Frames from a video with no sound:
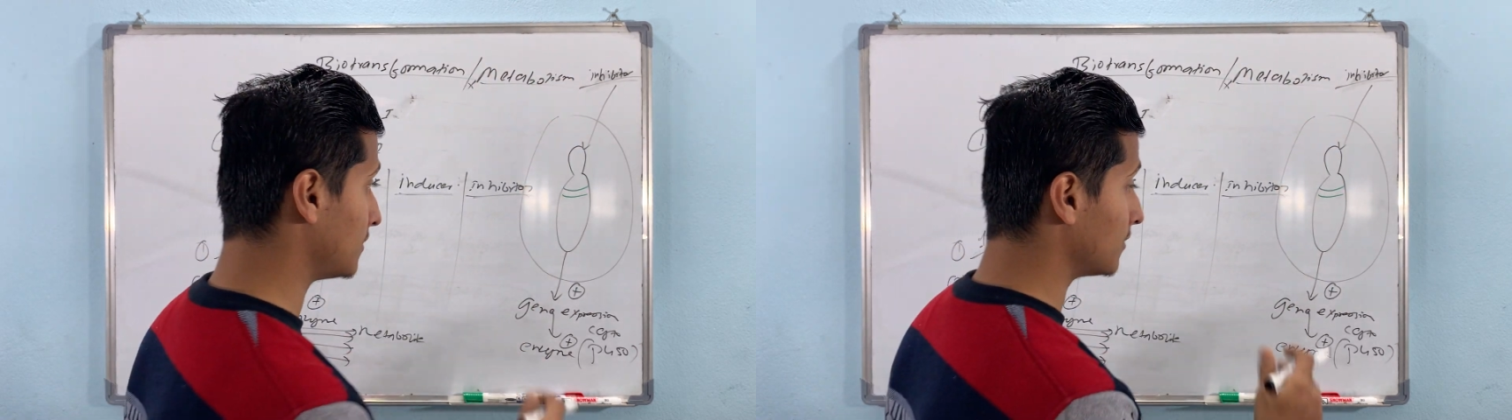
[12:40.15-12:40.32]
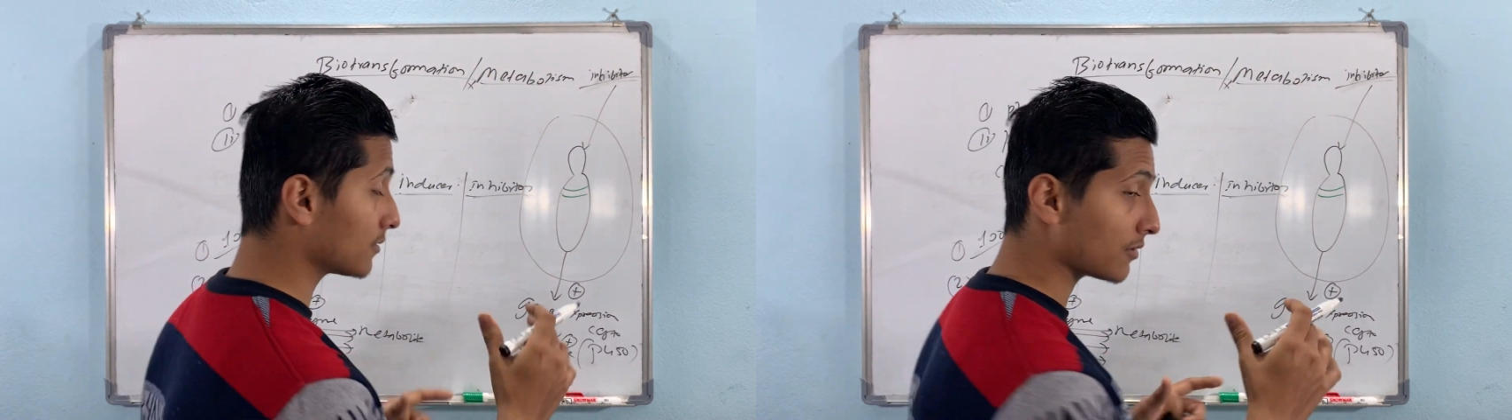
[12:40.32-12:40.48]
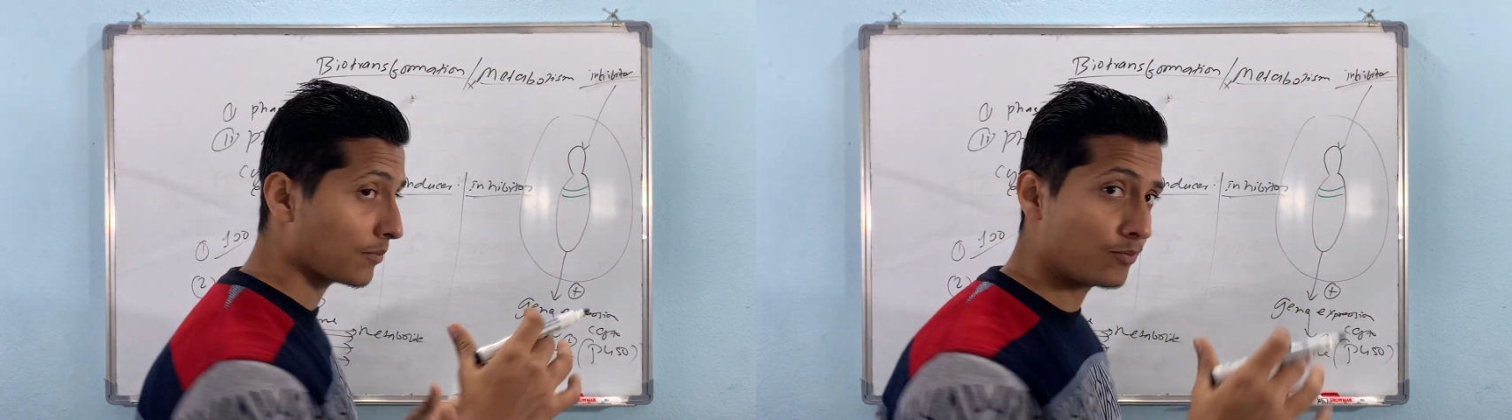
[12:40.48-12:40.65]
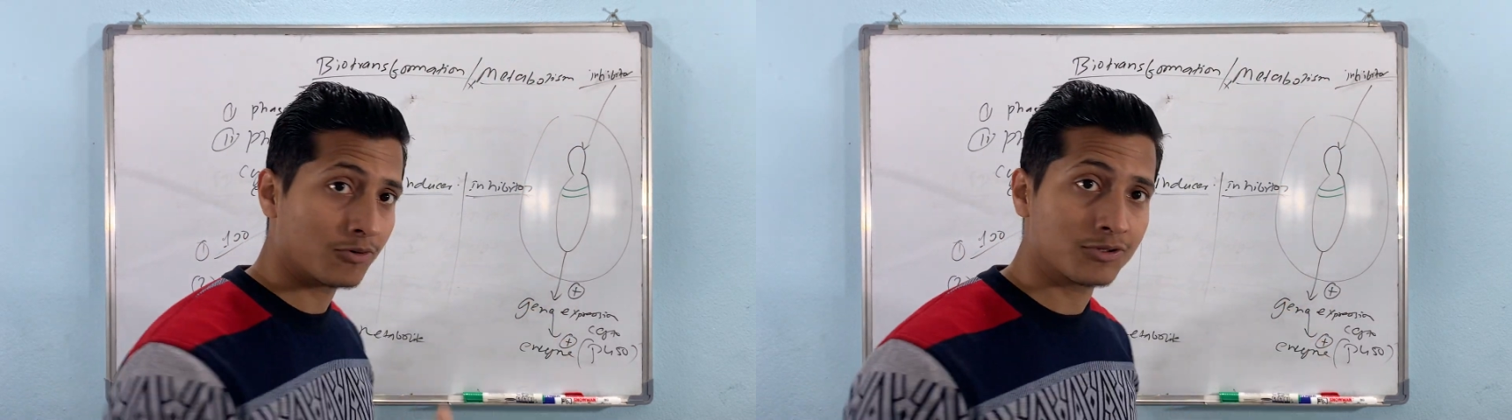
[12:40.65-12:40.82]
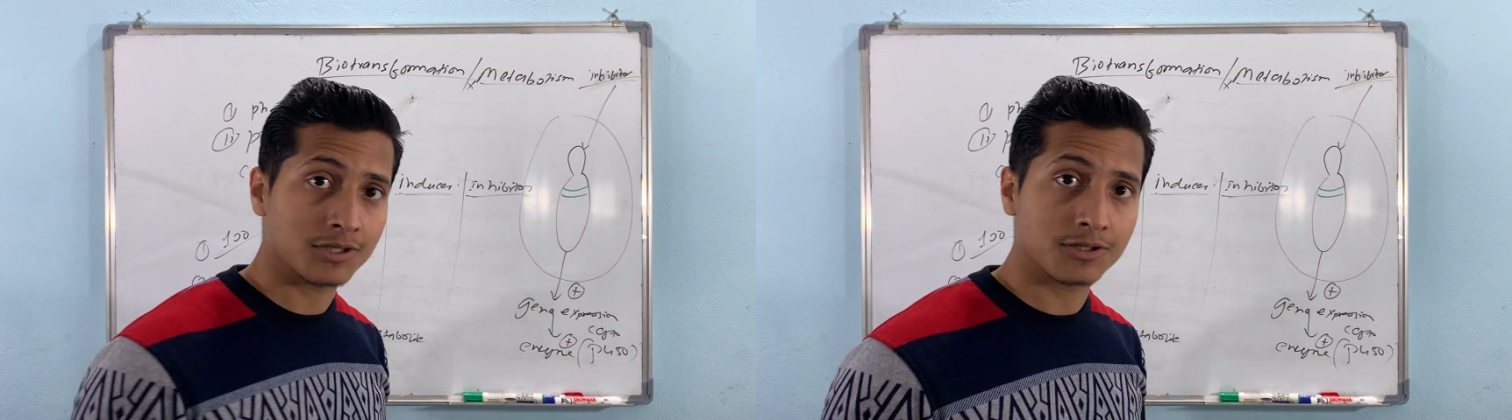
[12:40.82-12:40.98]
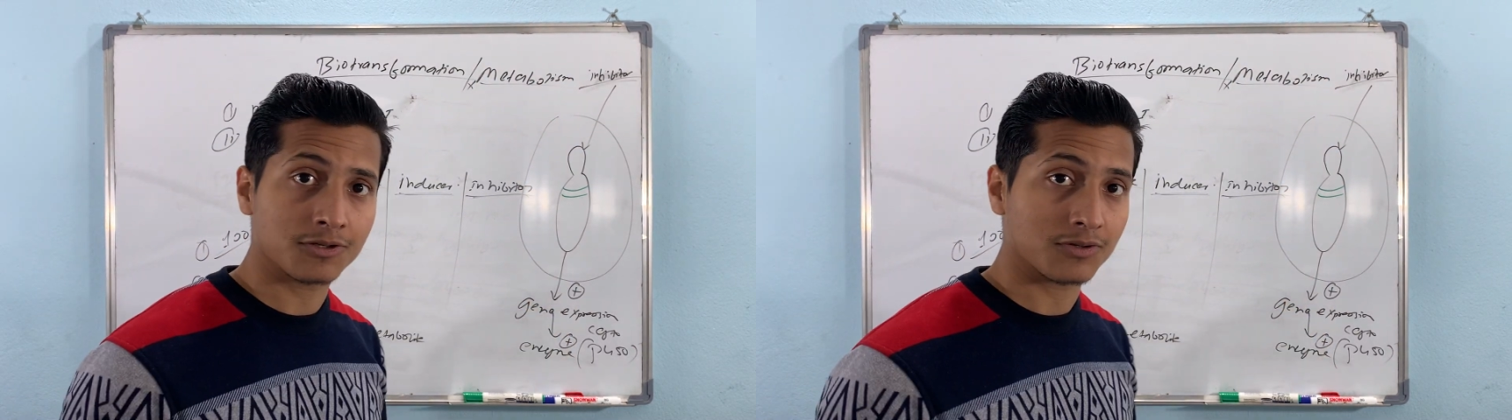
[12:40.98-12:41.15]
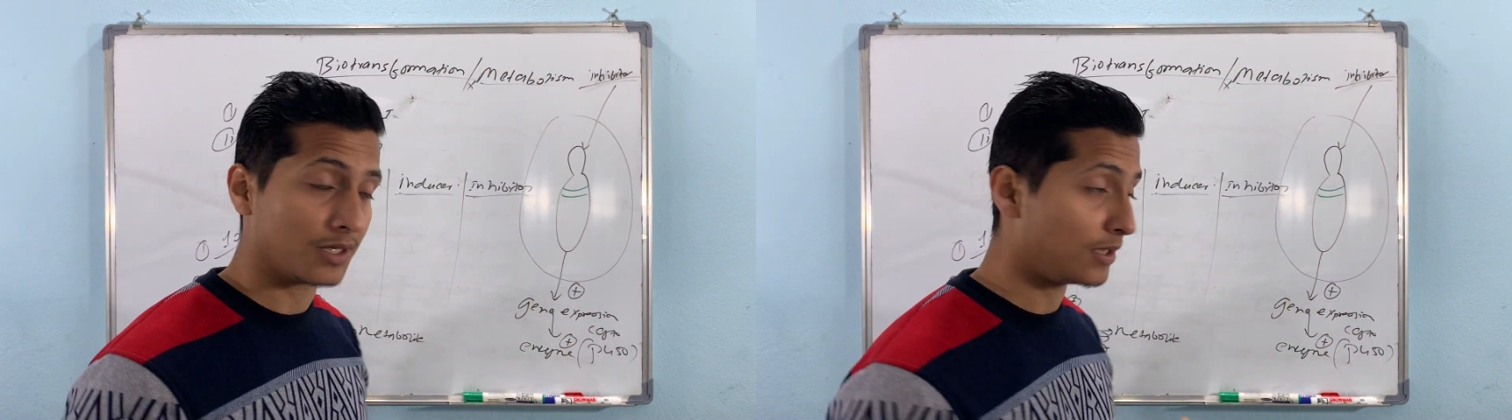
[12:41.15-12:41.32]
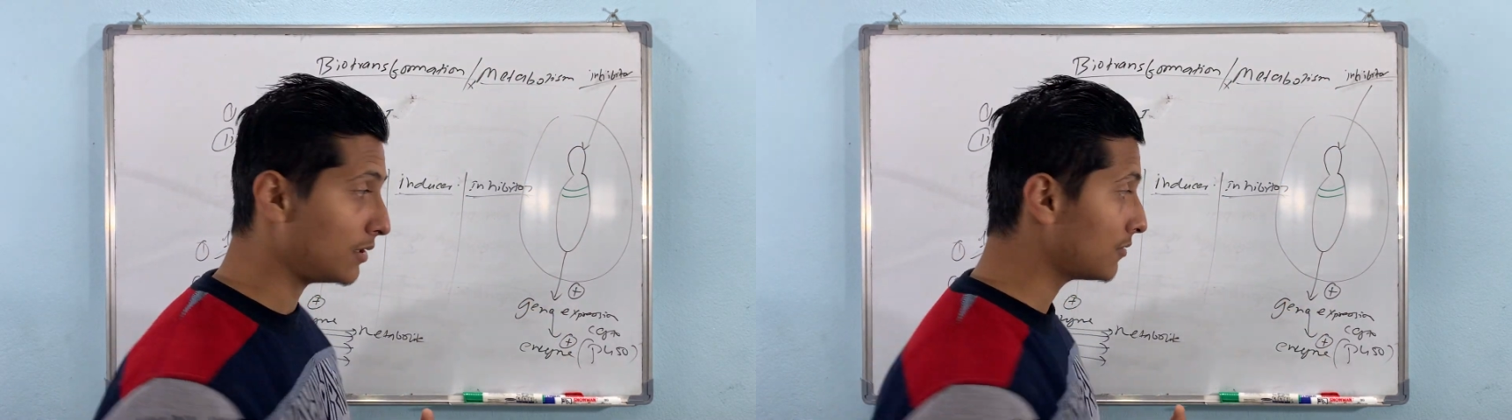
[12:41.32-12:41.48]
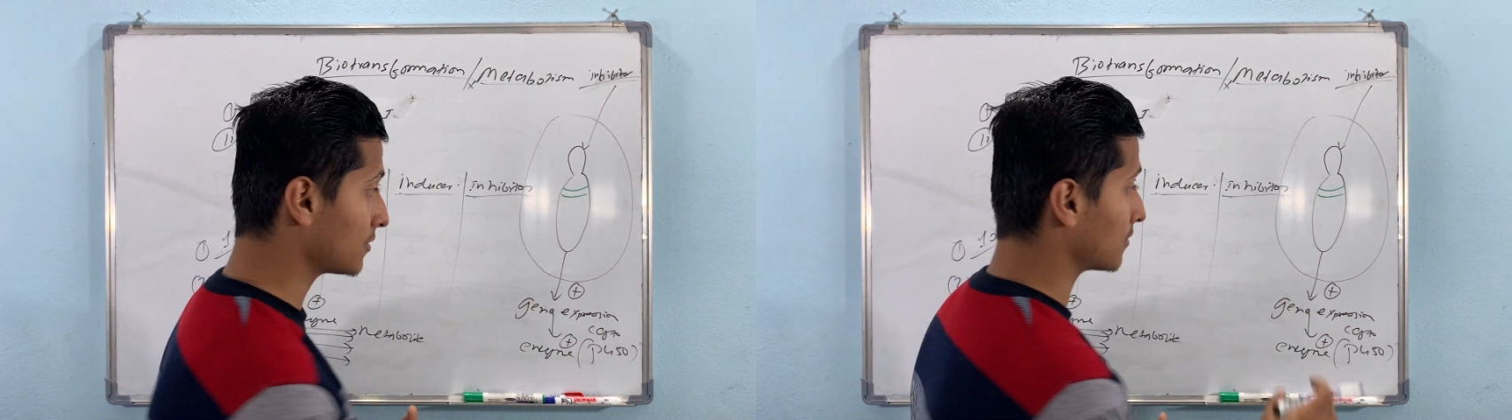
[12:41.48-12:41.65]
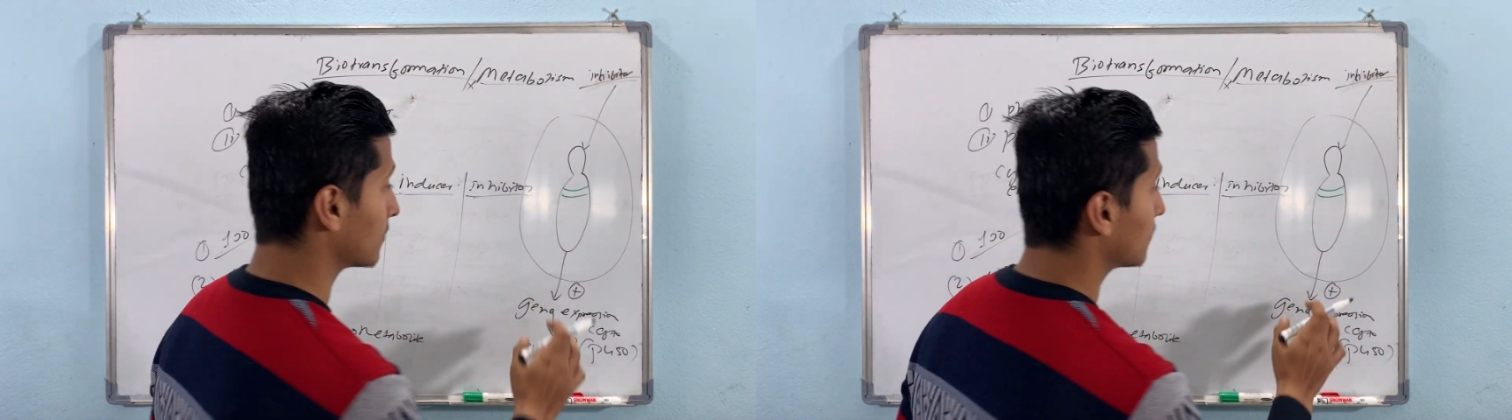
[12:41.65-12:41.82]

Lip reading: just opposite to the inducer.